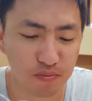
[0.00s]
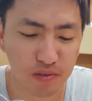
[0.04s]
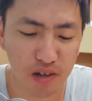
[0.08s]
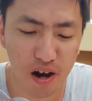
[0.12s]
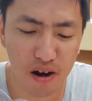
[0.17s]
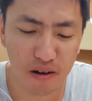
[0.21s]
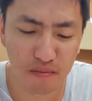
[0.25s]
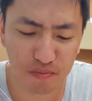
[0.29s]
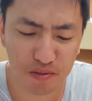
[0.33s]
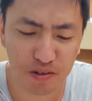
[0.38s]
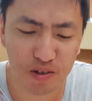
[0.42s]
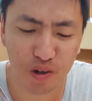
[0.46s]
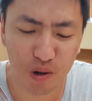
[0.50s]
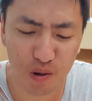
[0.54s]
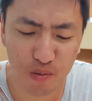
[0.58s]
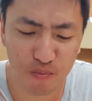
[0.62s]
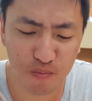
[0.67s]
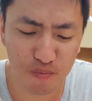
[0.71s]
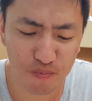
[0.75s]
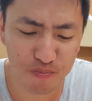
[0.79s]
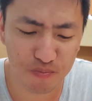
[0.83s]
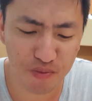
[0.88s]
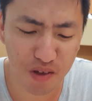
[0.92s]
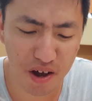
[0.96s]
Yeah, it's good.
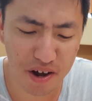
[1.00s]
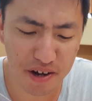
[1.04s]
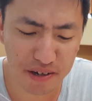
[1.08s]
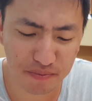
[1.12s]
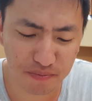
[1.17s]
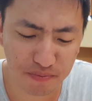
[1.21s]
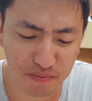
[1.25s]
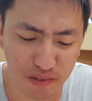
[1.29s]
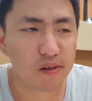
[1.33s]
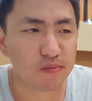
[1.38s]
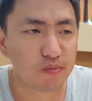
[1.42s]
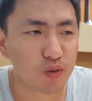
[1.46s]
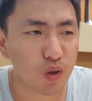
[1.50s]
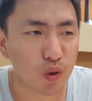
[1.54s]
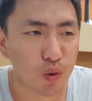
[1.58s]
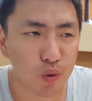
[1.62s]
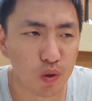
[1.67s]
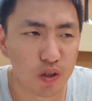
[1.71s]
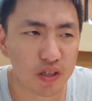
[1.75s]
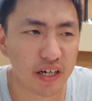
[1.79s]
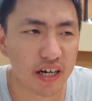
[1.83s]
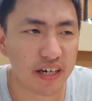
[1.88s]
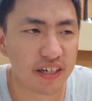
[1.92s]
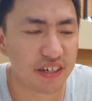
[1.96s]
So
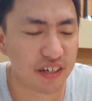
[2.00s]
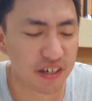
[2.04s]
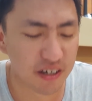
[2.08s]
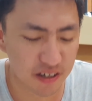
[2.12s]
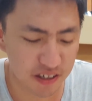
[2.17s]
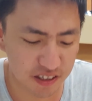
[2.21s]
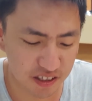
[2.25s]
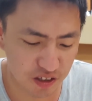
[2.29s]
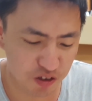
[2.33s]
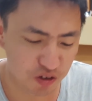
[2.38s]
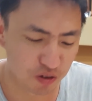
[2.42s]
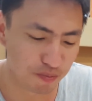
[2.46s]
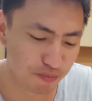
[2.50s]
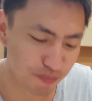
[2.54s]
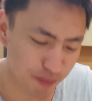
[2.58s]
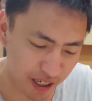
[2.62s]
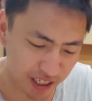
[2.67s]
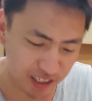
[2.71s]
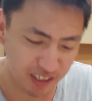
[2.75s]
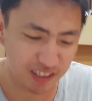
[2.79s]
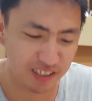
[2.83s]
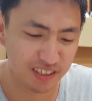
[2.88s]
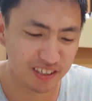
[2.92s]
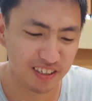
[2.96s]
this idea is to
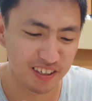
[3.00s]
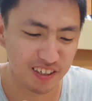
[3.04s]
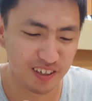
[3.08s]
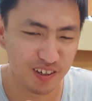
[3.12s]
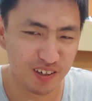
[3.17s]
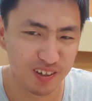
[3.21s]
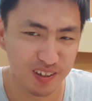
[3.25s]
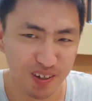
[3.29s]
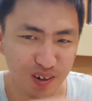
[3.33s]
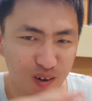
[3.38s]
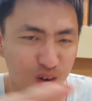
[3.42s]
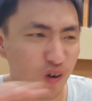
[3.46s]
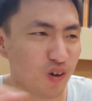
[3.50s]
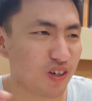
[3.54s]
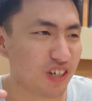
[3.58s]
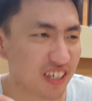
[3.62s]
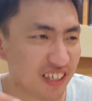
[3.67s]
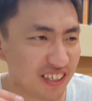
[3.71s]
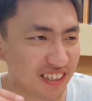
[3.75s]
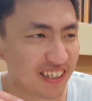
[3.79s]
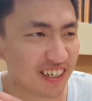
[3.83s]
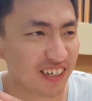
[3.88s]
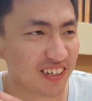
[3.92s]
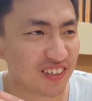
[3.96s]
mix all
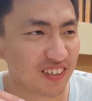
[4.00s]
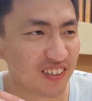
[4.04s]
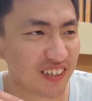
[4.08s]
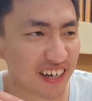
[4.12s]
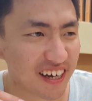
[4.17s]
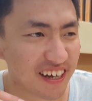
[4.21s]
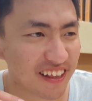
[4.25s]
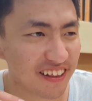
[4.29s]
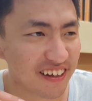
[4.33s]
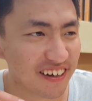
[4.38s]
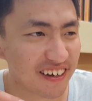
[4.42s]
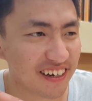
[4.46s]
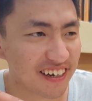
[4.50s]
these things together.